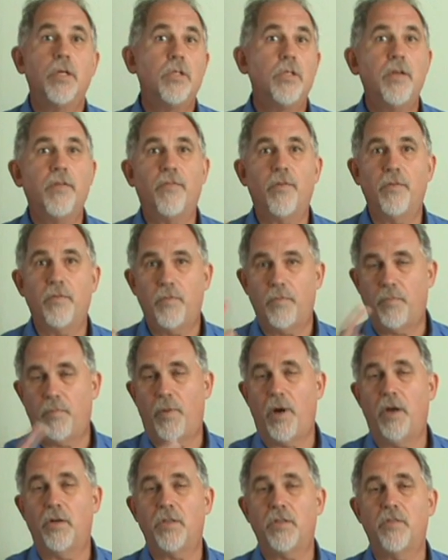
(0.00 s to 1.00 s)
different
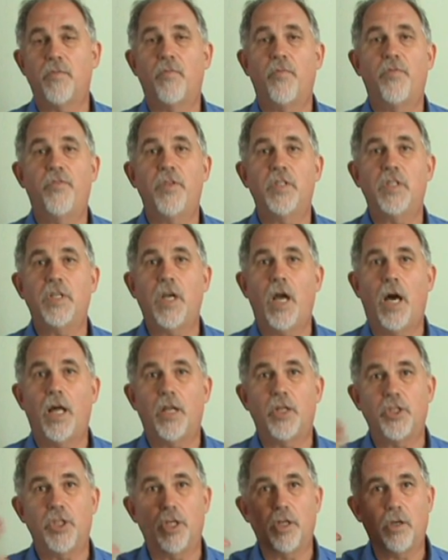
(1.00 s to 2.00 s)
parts of physiology,